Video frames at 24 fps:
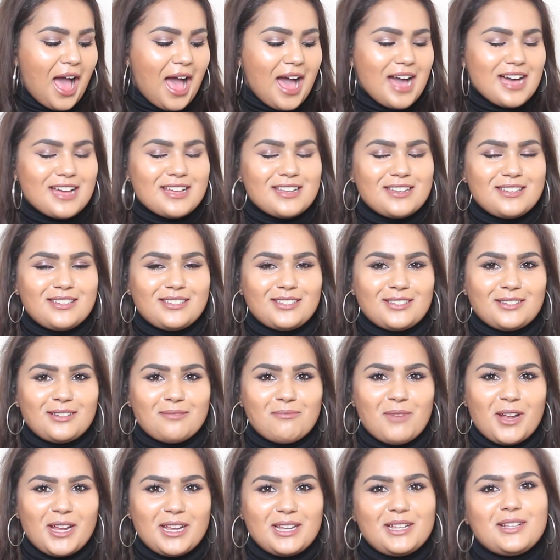and
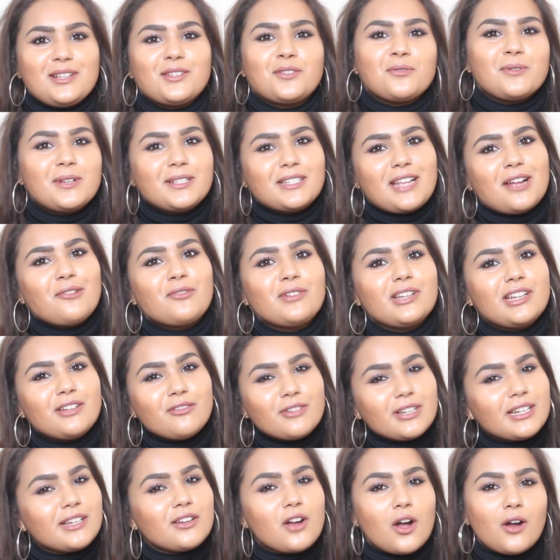my ears always get
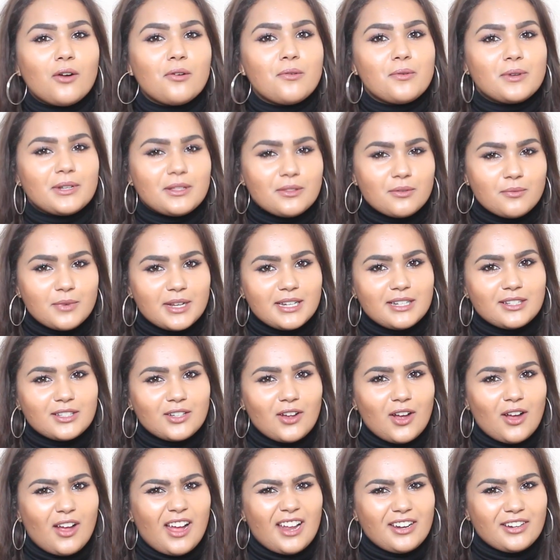really cold in the
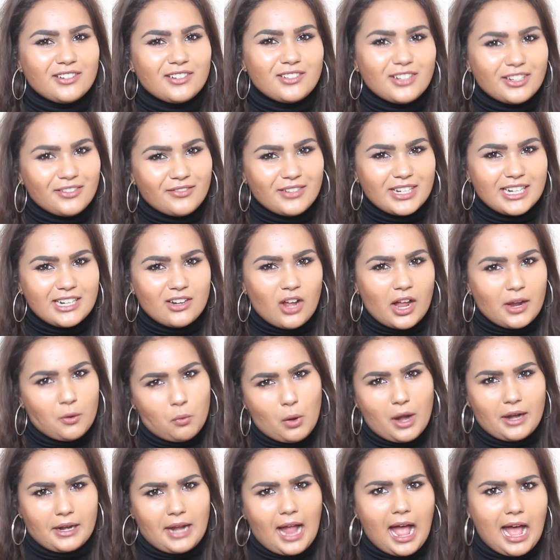winter, and I don't really like
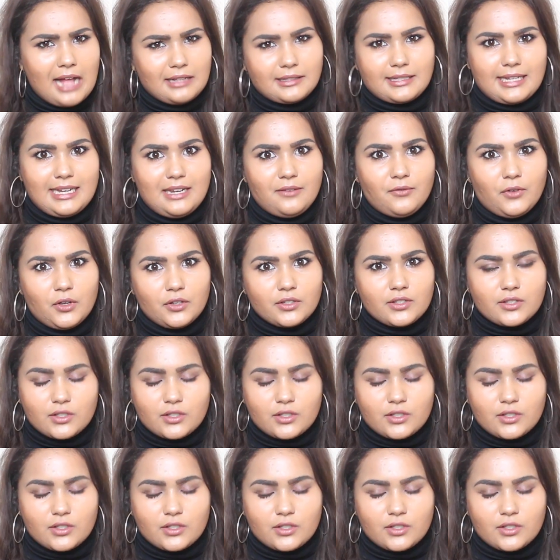wearing hats either,